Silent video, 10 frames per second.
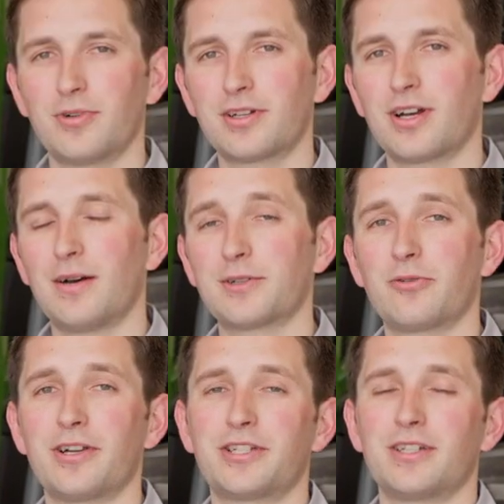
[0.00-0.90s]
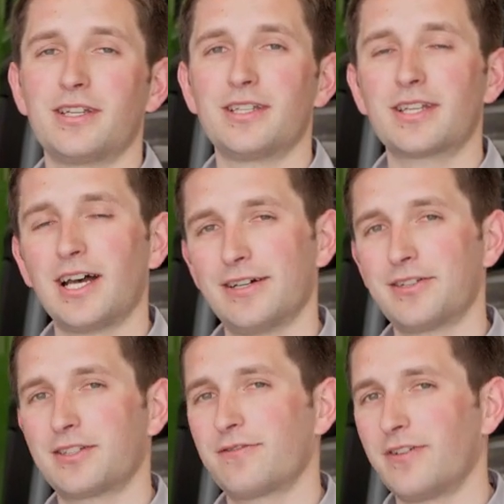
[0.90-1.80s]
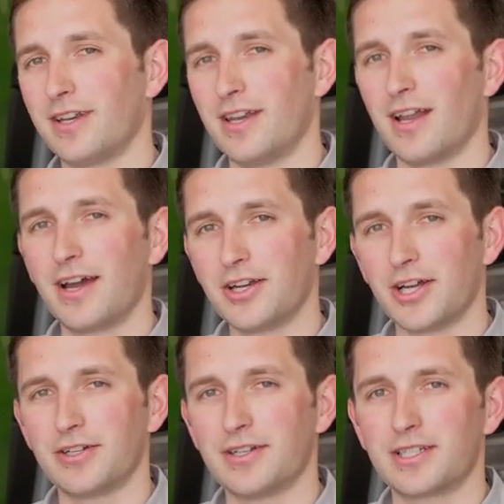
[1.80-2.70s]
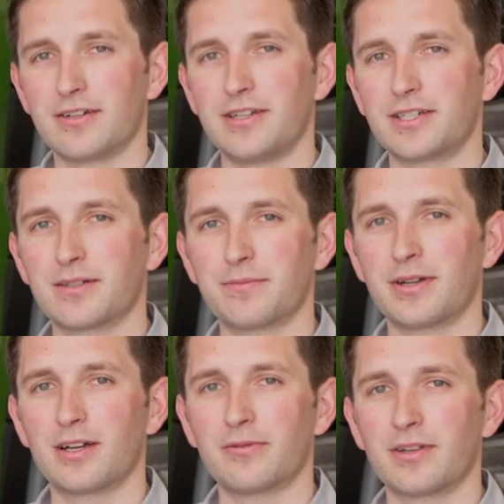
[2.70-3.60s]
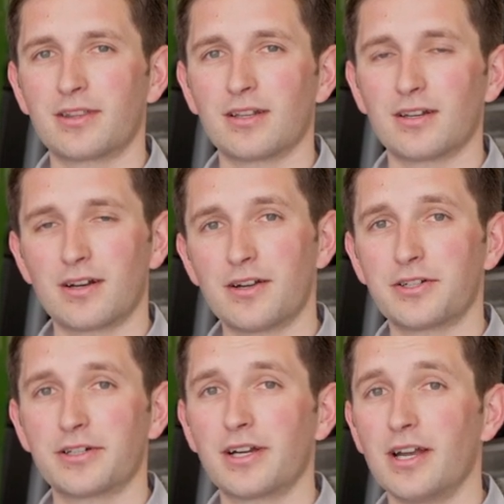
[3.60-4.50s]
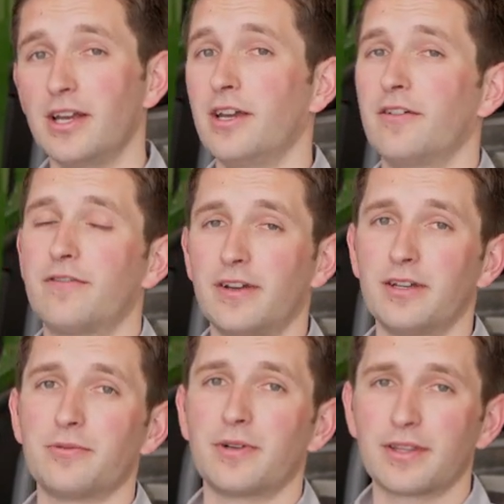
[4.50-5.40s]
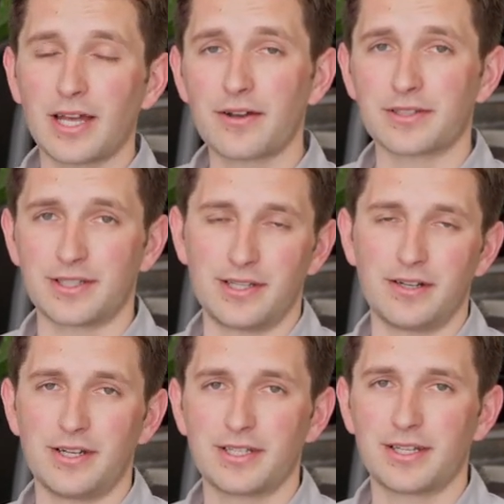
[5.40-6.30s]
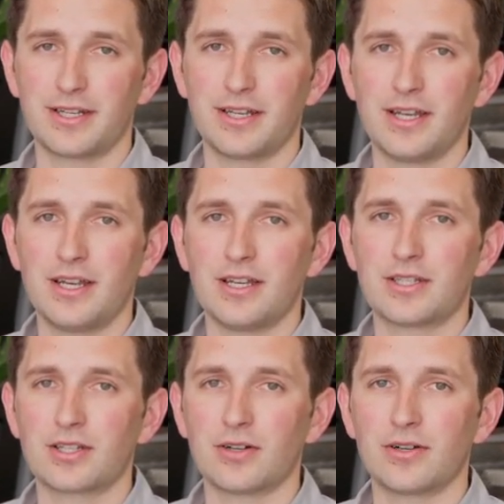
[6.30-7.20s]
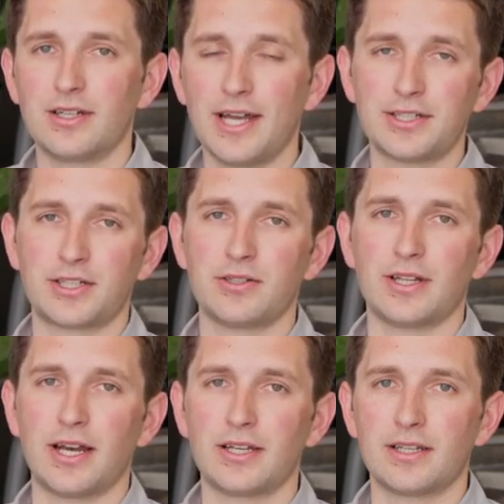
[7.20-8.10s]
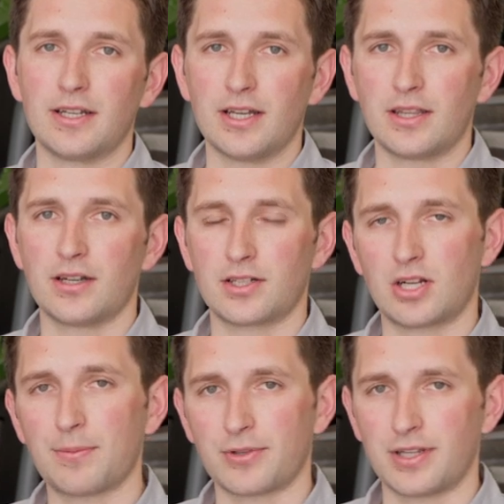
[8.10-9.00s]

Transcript: One common question is, how does the Fendt 900 series compare with the larger Fendt 1000 series? So in answer to that, there's a couple